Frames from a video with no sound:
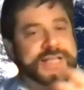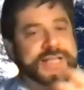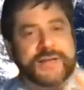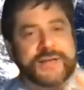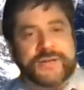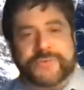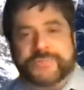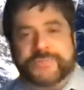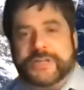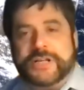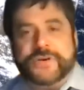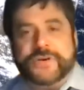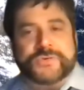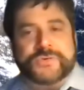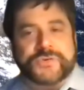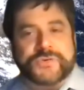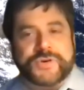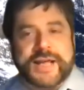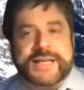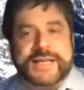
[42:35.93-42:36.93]
now you know
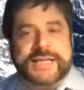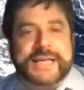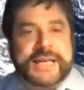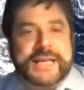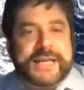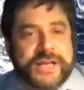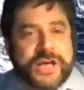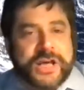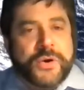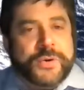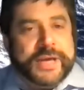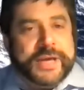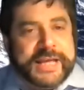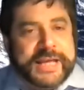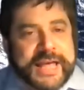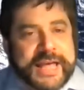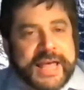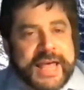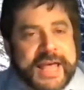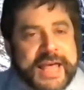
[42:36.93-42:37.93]
trying to get
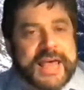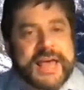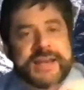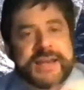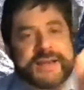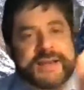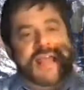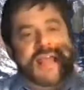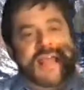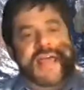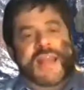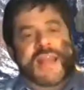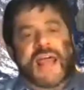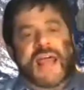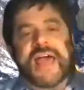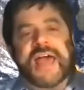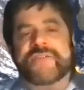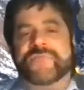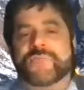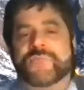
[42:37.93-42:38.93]
going and and
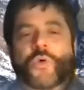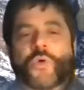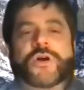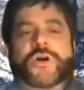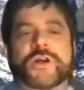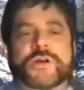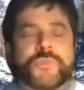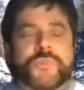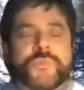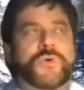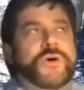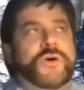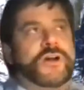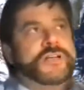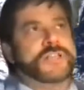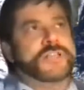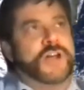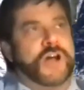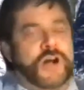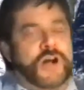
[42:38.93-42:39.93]
have more and
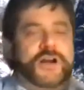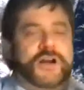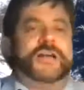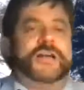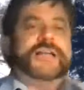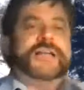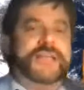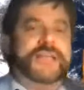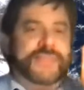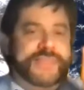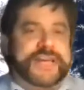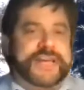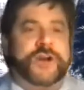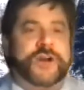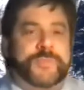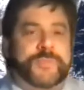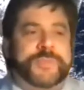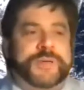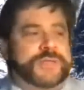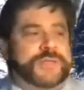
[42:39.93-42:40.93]
more targeted
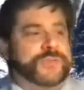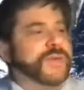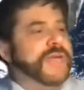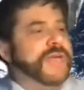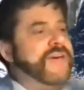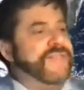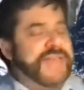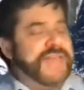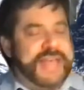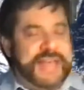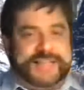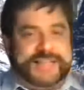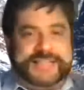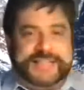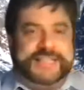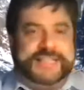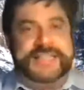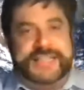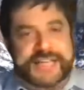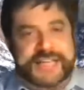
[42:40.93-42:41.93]
therapies we have
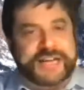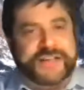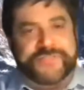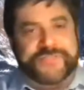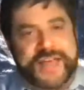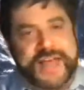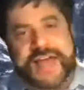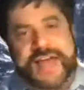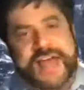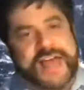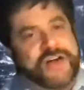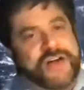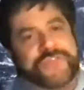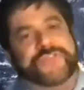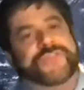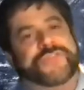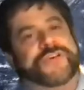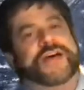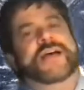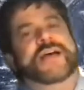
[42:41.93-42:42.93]
anti-tnf
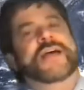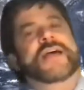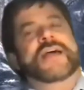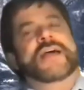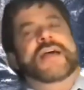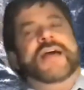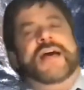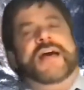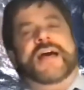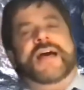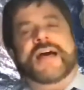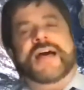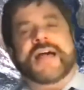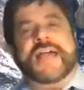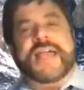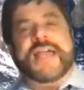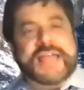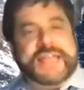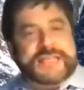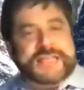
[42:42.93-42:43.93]
alpha uh,
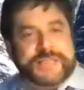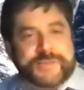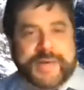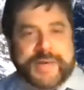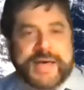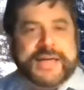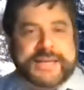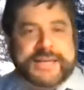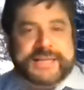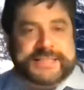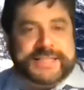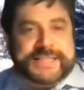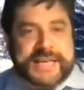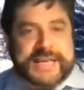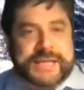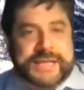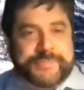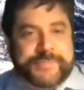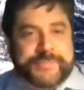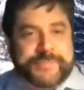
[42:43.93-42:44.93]
antibodies
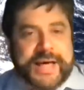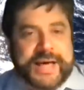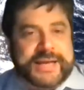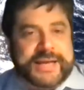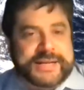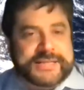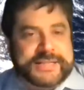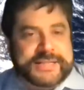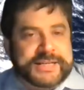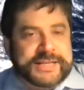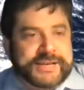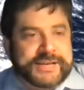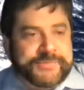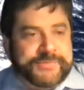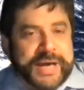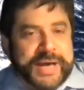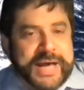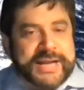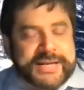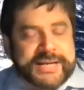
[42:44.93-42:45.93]
that can bind to
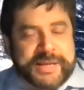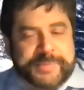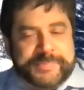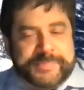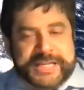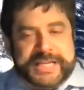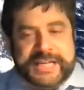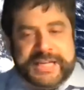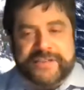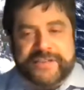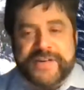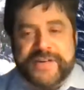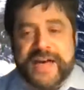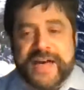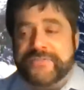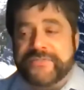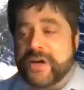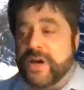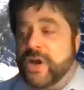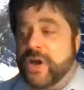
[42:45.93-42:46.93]
bind up TNF
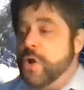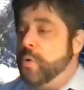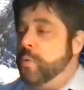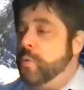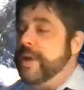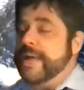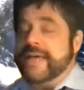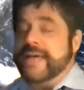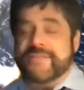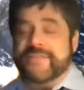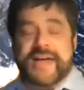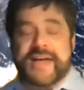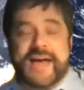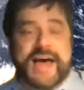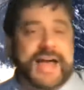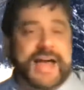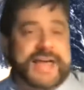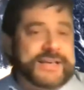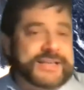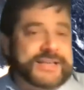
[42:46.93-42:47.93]
alpha. We have
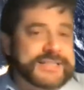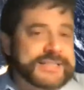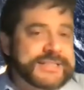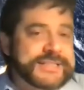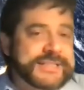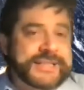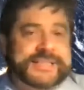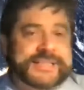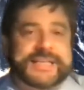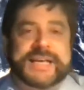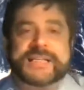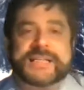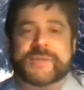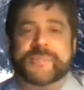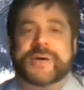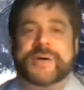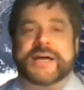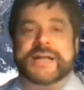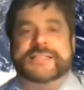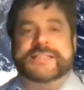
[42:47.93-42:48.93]
IL six
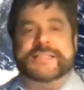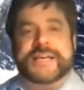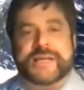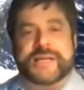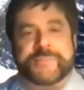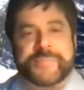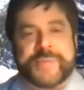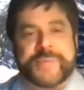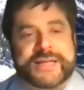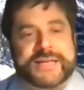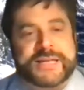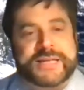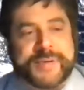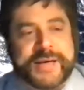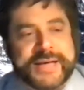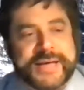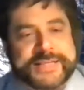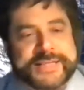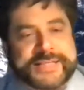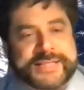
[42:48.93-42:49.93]
antibodies that can bind up
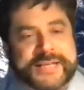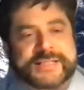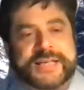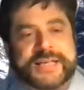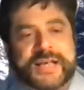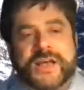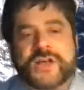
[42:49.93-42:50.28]
IL six.